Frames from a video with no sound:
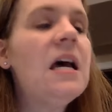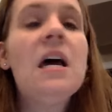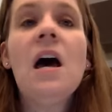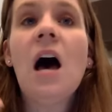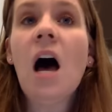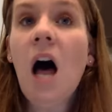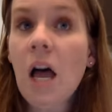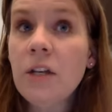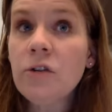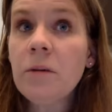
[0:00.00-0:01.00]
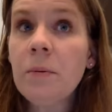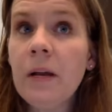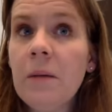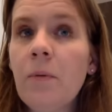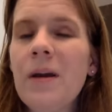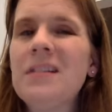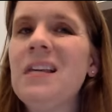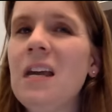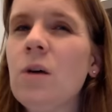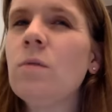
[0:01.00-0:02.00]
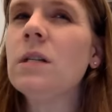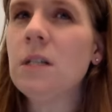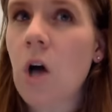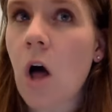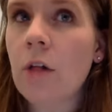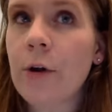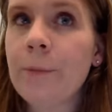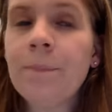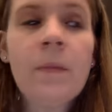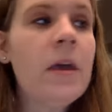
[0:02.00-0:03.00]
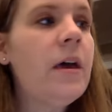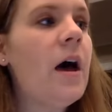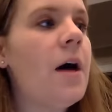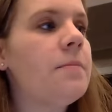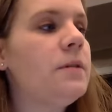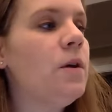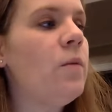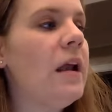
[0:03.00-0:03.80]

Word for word: A hundred plenty points equals a dollar. Um, so when I